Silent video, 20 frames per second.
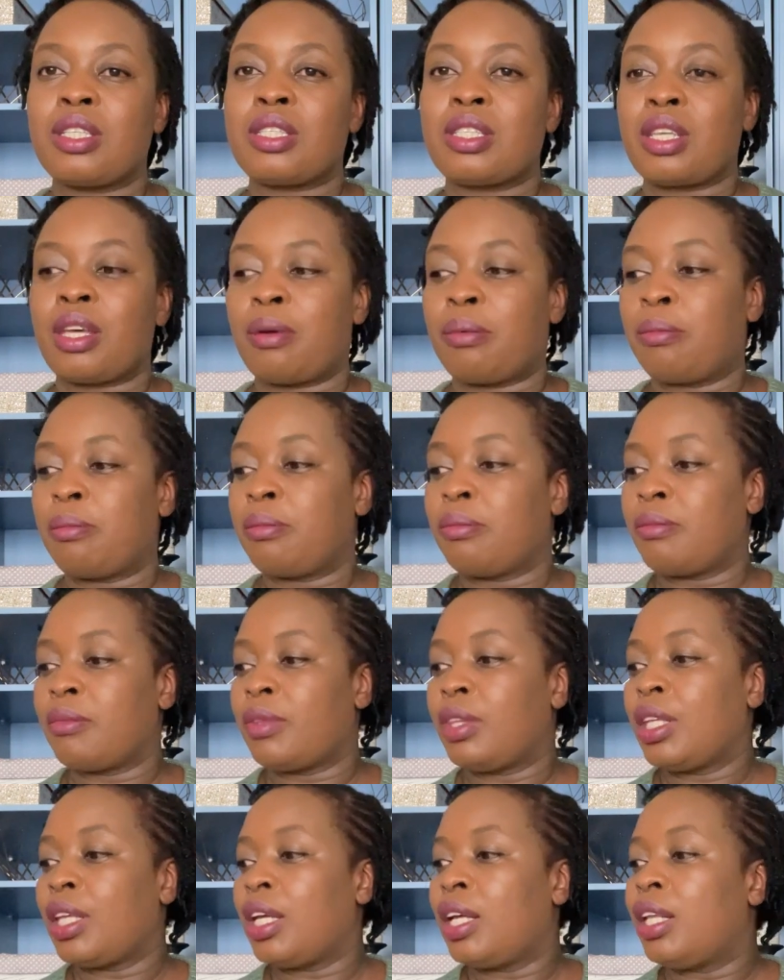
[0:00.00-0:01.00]
some
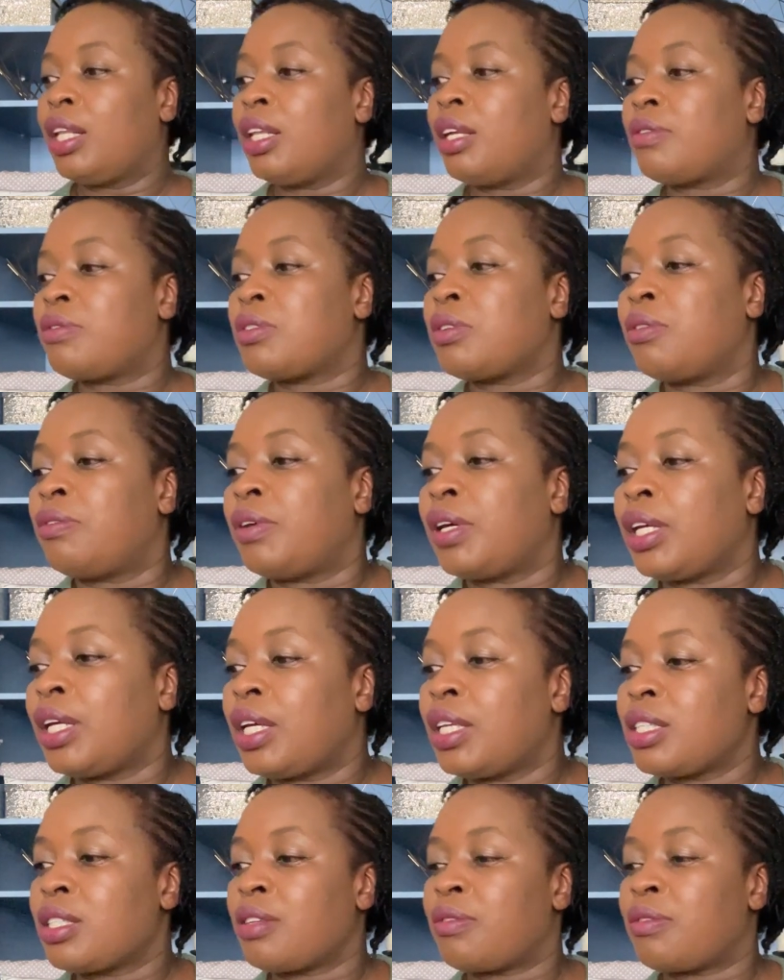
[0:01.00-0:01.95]
leftover yarns.